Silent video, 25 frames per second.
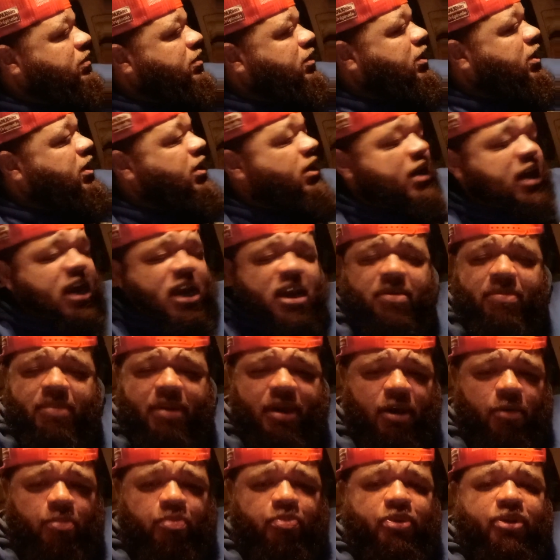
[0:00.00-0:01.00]
he came
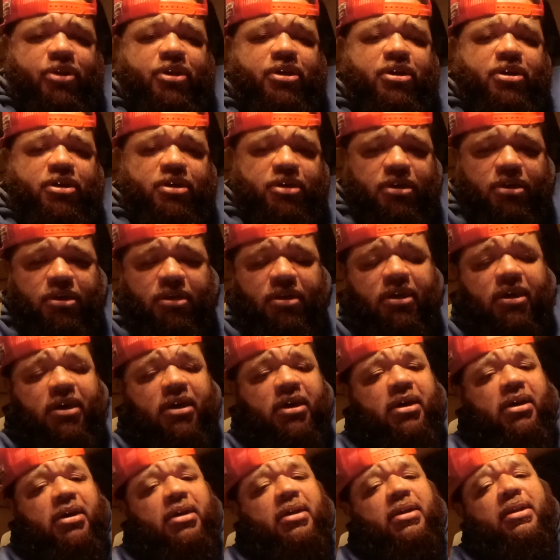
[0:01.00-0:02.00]
out pretty good.
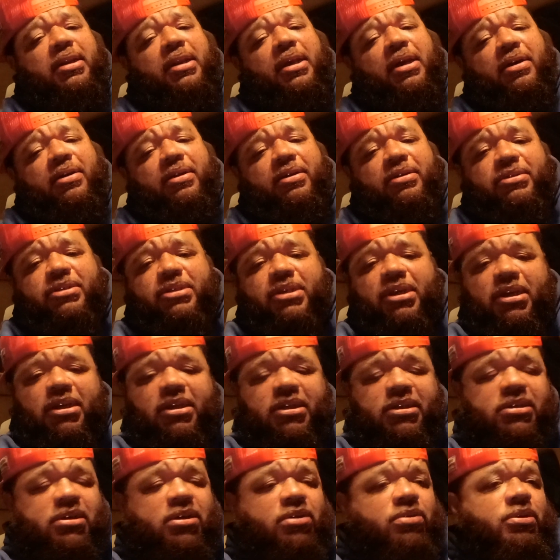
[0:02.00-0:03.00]
Now, they're saying
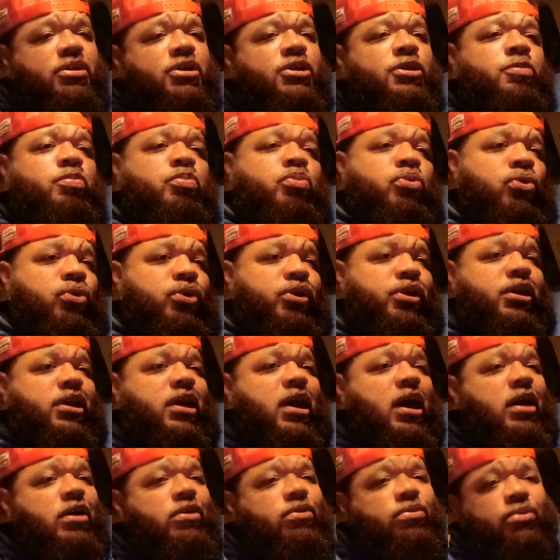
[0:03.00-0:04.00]
he's going to get deported.
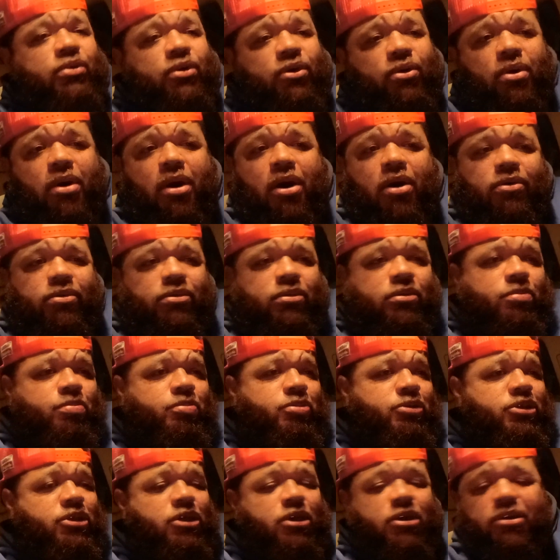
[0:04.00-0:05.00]
I don't know all the
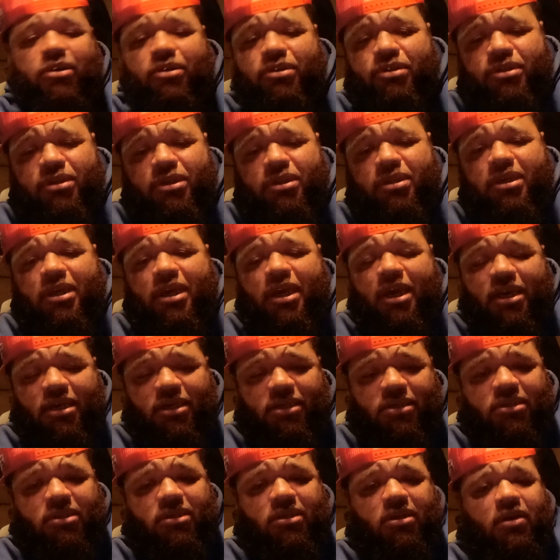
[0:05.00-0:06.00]
particulars of the
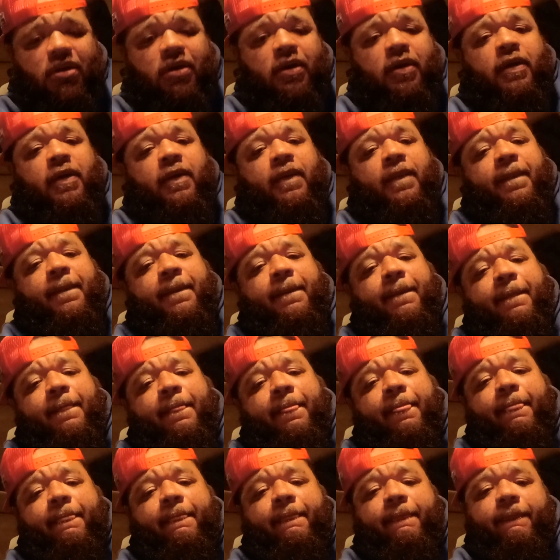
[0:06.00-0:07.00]
case.
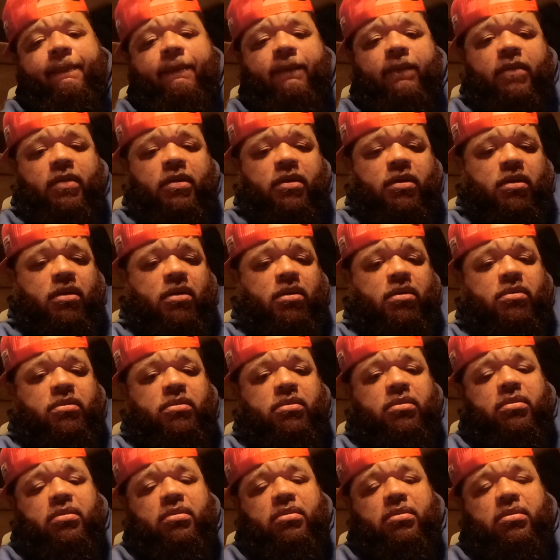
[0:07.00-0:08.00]
But
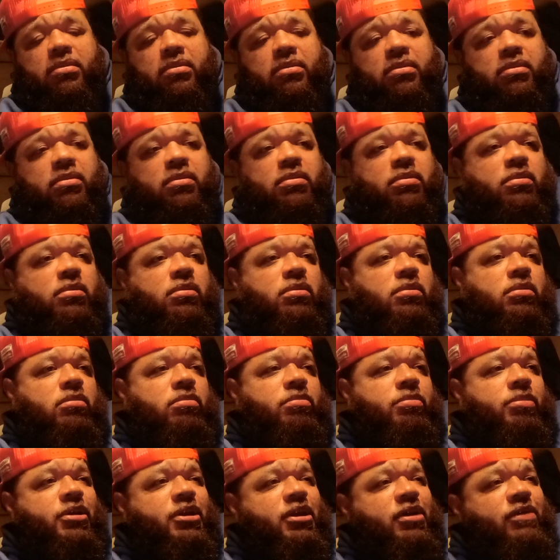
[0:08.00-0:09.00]

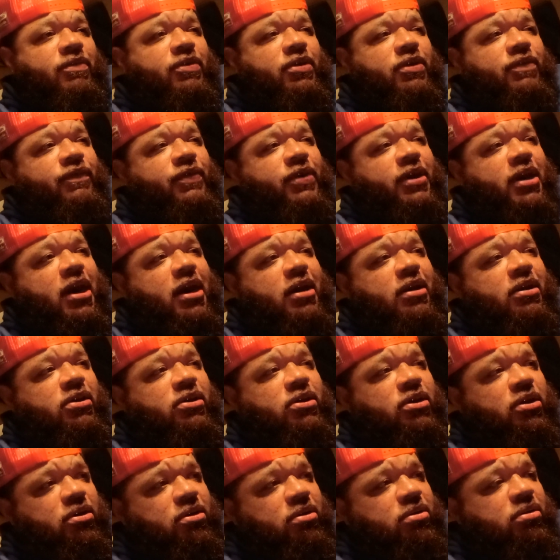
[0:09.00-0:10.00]
even if he got a
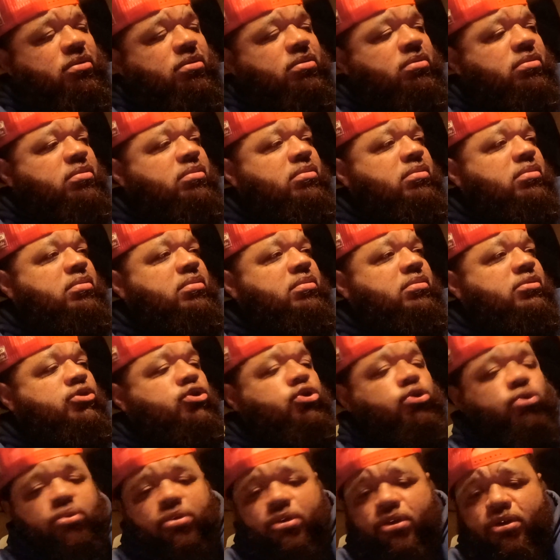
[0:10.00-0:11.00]
year,
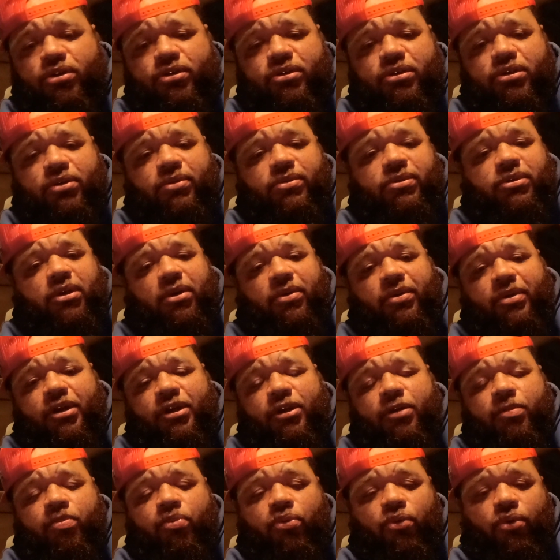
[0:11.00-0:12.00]
2 years, he was going to get
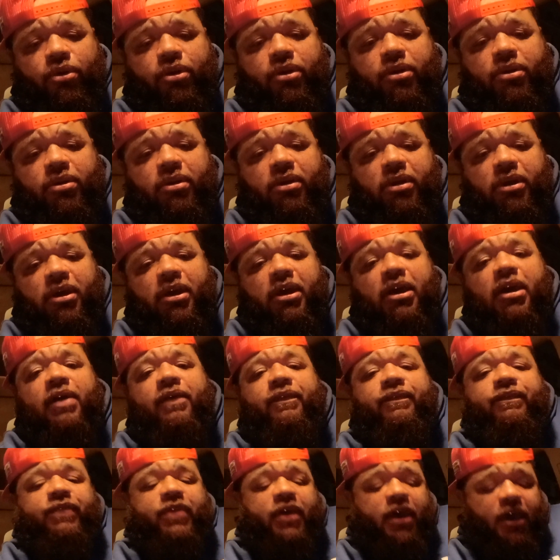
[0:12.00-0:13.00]
deported.
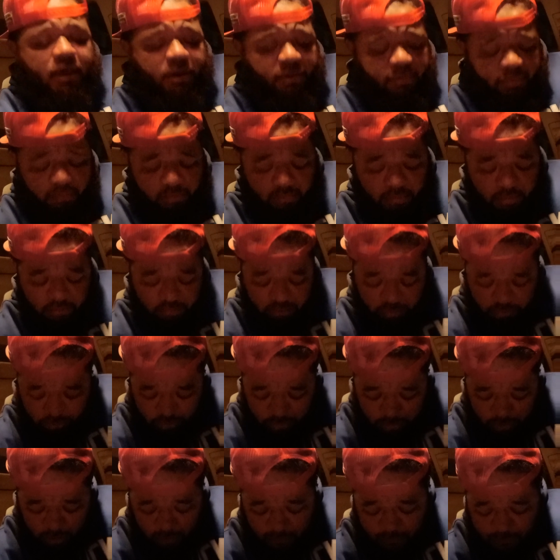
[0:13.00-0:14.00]
If
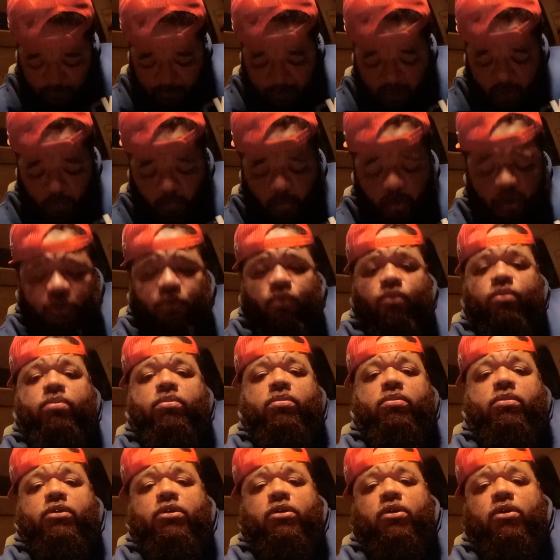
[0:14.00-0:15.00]

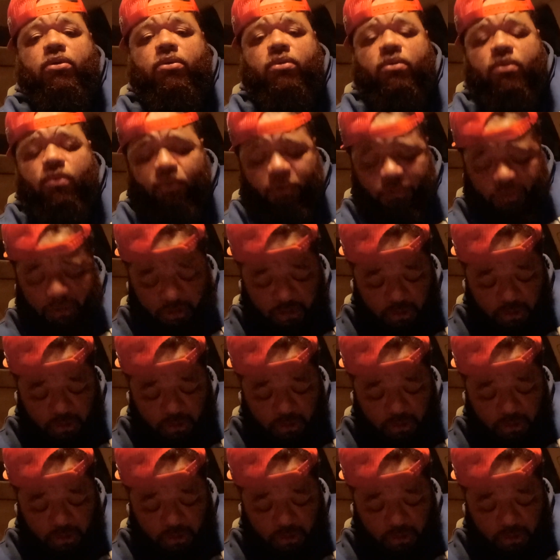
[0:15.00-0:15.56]
what the